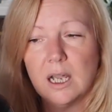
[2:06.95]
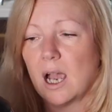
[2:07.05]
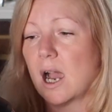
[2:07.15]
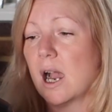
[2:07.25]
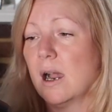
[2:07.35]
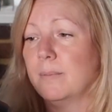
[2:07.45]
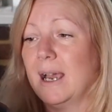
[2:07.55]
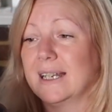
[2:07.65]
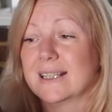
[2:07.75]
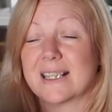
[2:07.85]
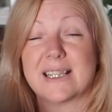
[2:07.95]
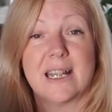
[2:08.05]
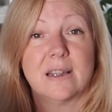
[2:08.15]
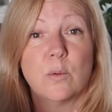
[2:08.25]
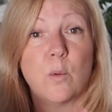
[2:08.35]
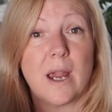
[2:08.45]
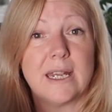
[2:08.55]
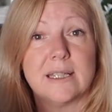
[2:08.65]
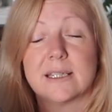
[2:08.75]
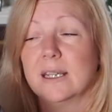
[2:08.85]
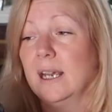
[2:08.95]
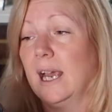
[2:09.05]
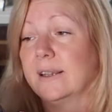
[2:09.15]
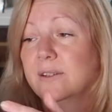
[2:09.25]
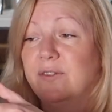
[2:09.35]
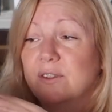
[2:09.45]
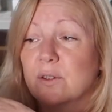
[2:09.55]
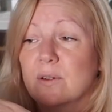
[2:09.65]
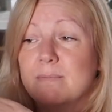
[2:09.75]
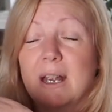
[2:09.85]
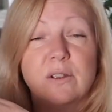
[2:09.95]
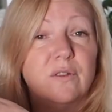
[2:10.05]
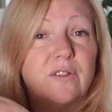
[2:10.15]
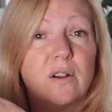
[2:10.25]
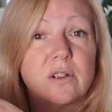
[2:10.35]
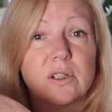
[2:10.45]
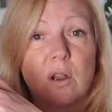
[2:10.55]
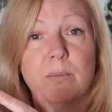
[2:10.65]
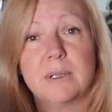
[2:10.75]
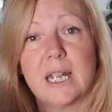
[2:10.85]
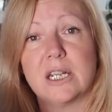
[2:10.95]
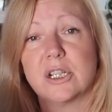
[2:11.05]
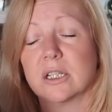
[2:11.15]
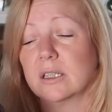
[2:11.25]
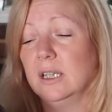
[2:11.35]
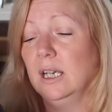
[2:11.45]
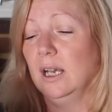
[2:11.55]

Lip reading: And as I said, the weight and the sort of manual focus combination,